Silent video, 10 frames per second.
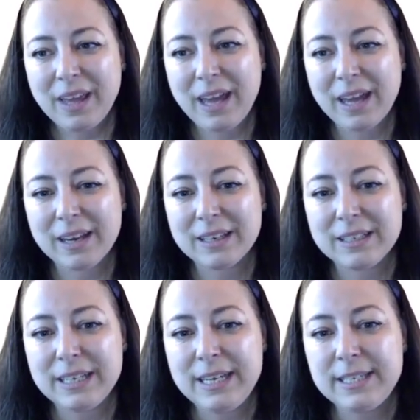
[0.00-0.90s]

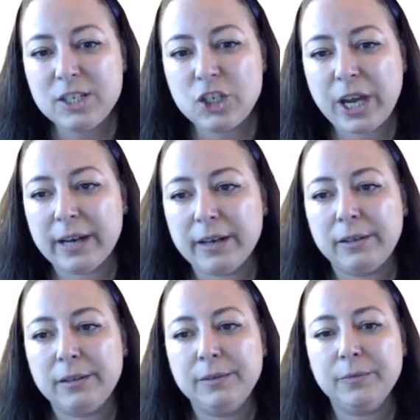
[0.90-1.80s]
And each
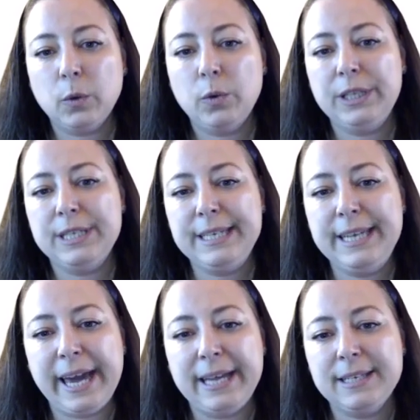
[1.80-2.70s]
channel with its
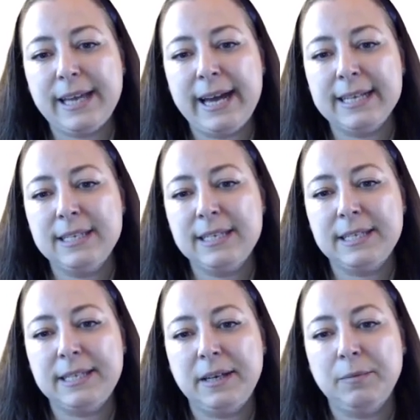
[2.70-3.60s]
gates adds its
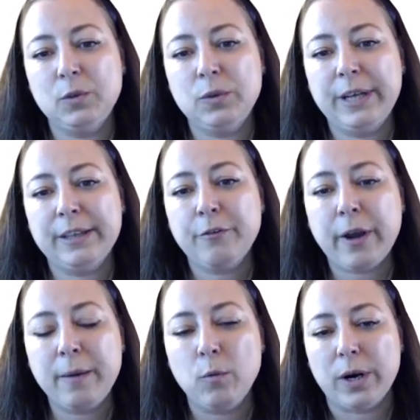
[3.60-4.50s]
theme to that
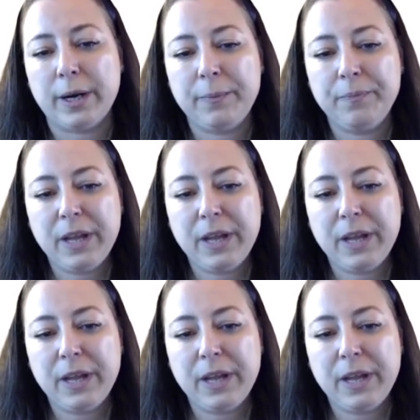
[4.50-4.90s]
framework.